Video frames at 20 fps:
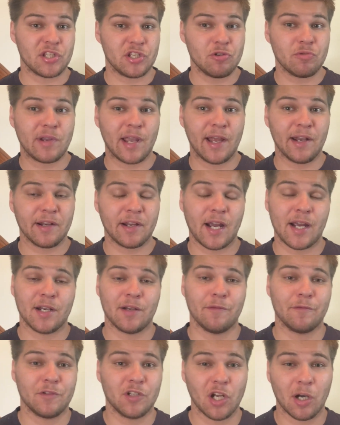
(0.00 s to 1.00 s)
you can kind
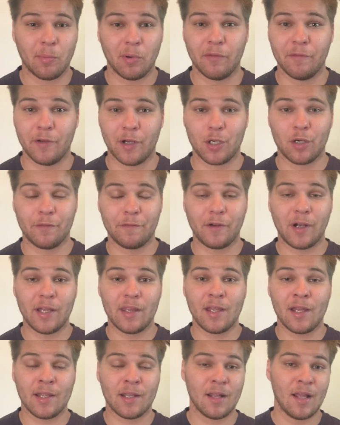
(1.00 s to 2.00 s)
of double verify
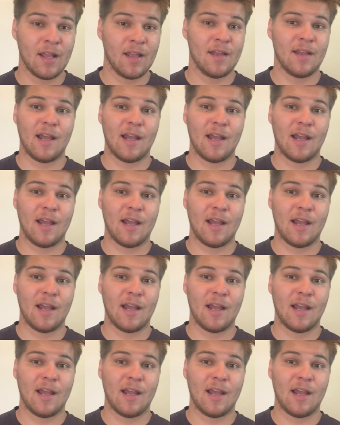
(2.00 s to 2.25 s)
that.